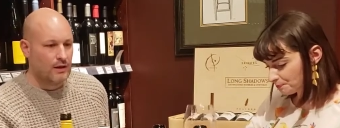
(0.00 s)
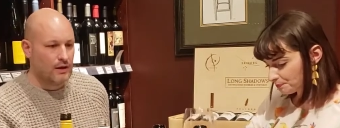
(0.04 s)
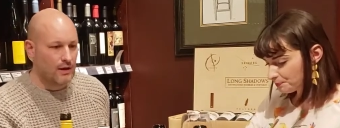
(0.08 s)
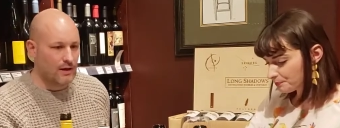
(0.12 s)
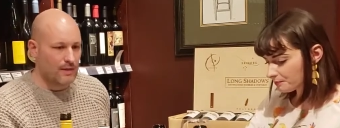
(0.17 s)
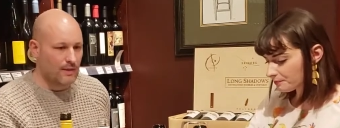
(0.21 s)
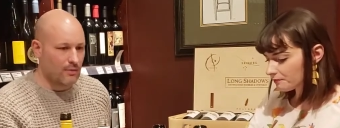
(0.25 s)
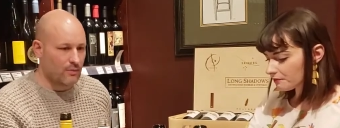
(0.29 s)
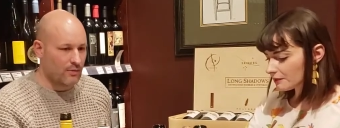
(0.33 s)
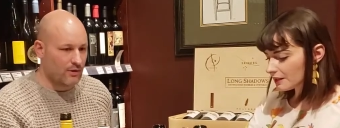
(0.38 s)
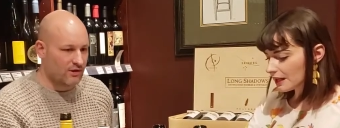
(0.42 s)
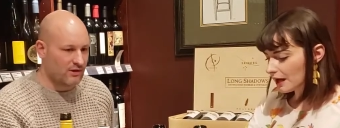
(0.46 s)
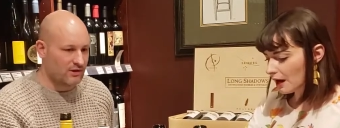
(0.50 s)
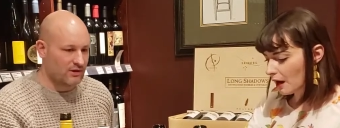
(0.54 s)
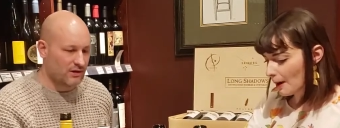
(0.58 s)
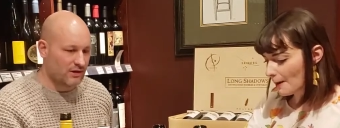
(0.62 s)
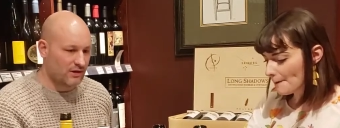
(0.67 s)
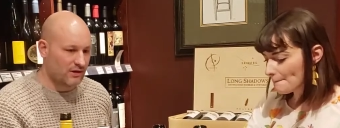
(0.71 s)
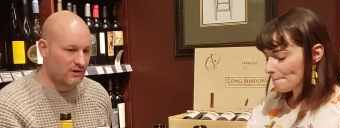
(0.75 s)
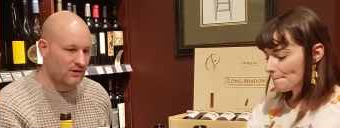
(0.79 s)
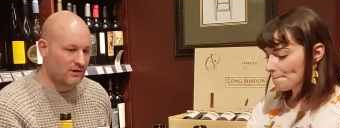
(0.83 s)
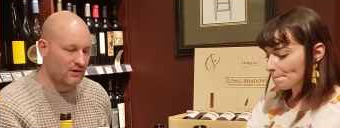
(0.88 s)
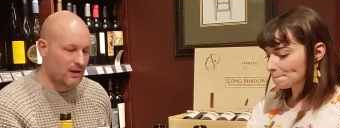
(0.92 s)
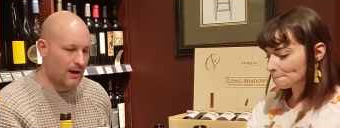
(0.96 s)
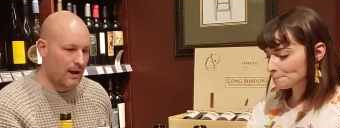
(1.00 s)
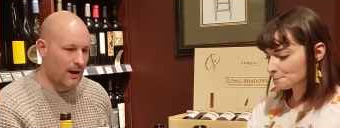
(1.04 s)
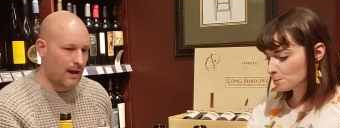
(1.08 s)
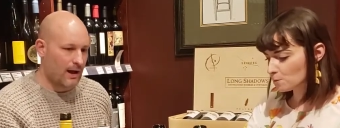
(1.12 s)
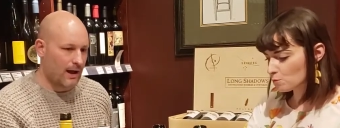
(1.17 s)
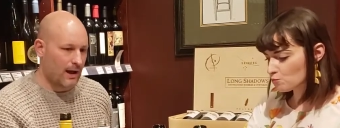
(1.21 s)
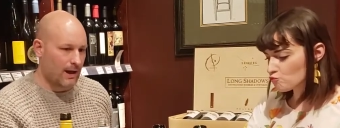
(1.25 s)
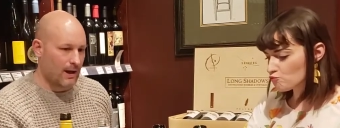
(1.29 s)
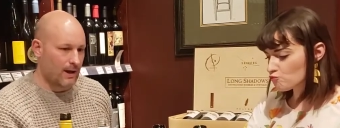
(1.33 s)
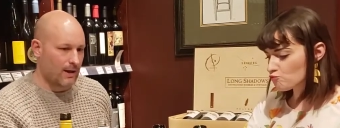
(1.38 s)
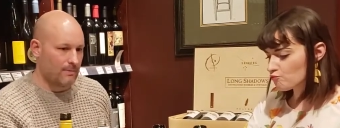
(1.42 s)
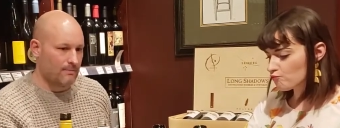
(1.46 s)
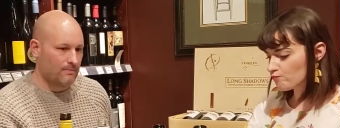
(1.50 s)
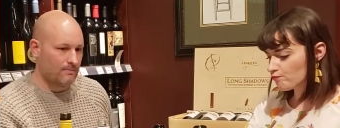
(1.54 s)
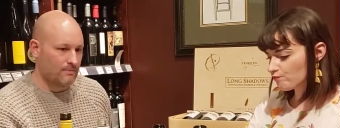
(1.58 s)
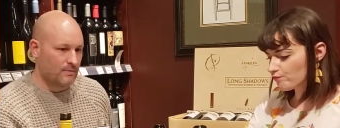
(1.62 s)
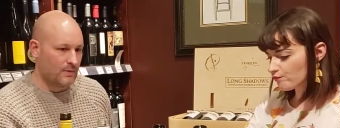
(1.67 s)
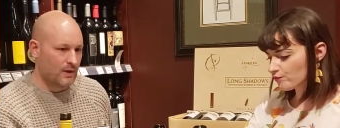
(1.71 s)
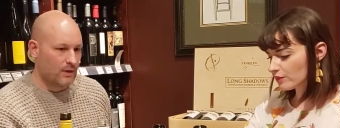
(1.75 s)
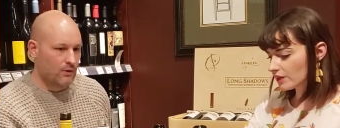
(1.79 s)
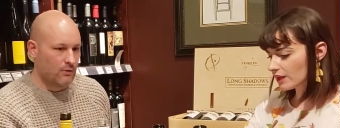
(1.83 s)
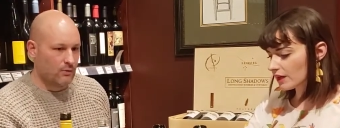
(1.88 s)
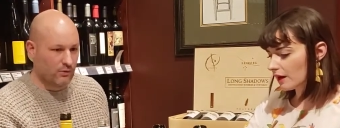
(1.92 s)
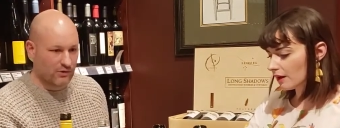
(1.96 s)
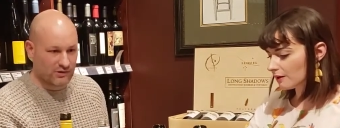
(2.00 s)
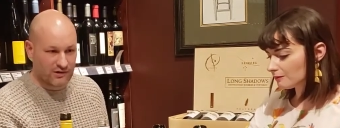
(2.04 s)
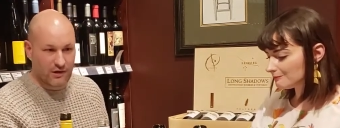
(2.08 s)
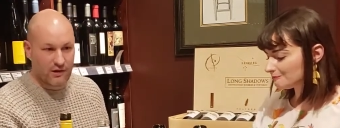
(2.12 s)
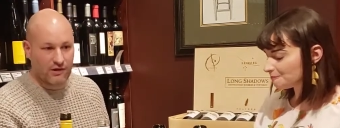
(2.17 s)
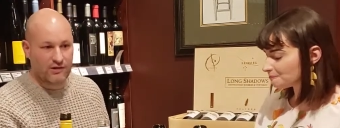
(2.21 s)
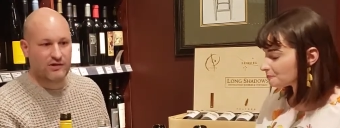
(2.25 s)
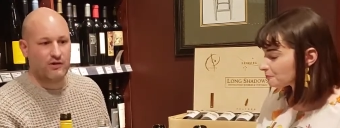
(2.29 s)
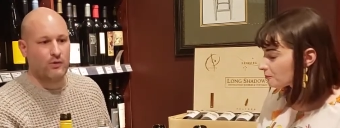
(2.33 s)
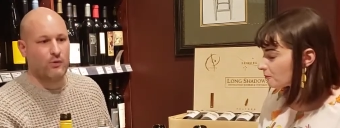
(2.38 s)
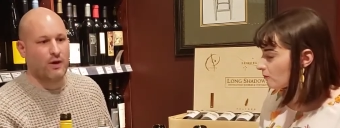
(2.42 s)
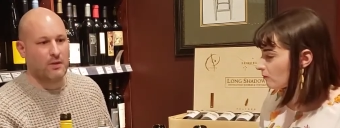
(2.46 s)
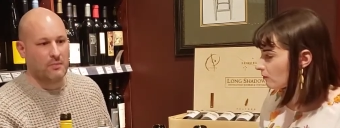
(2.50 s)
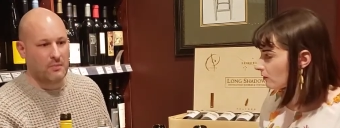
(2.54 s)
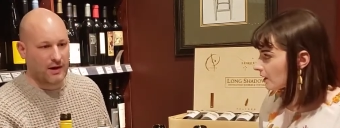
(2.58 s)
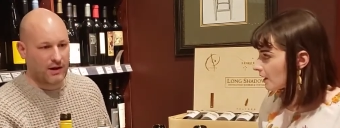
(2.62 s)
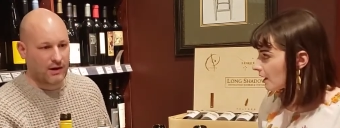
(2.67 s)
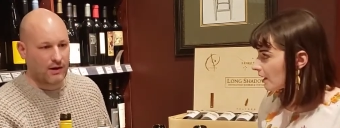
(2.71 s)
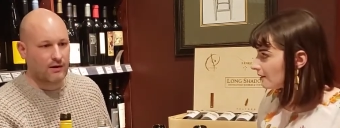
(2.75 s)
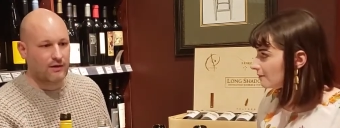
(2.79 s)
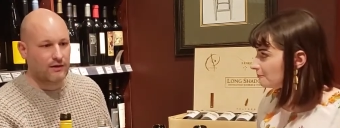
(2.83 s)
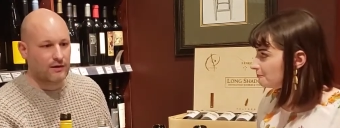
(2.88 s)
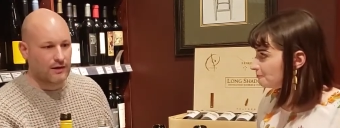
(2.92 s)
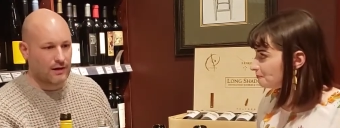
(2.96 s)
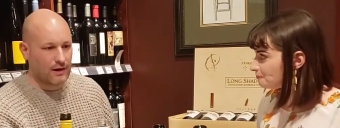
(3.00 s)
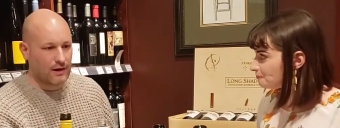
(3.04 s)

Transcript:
Speaker 1: in the business, uh, was also winemaker of